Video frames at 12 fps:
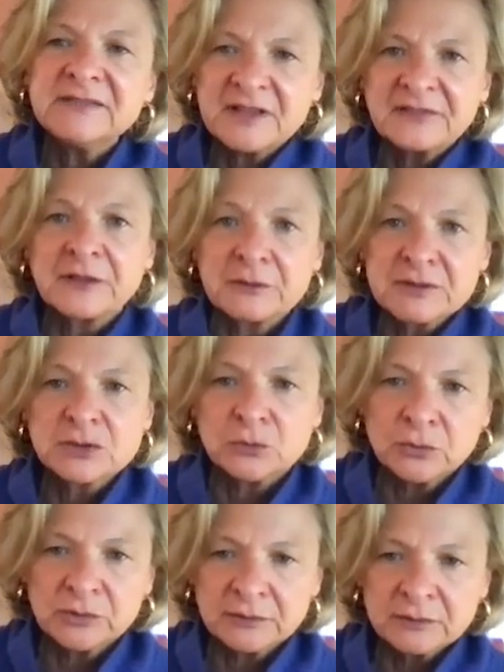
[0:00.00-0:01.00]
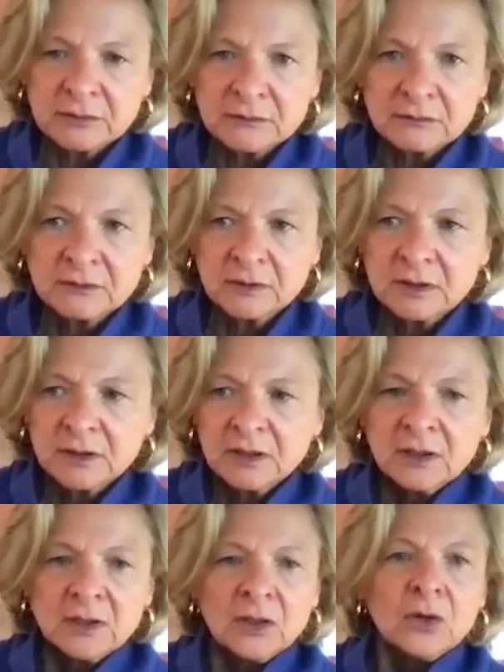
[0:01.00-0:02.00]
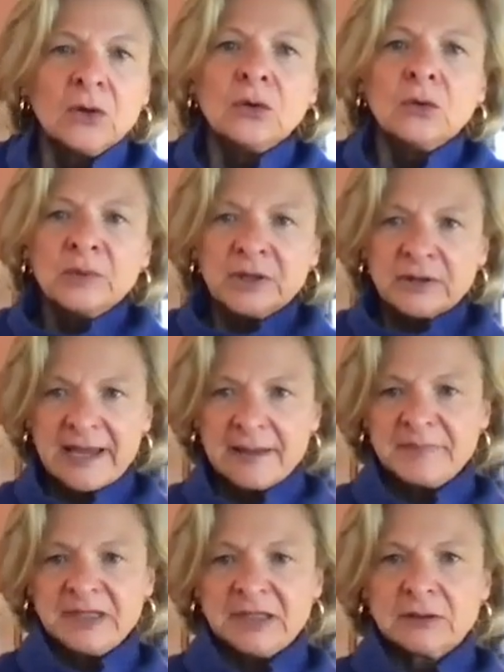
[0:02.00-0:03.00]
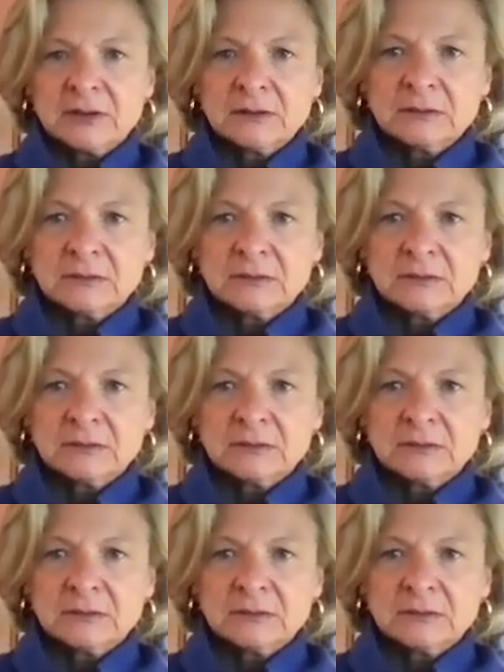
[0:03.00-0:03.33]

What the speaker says: that there is order, we are happier.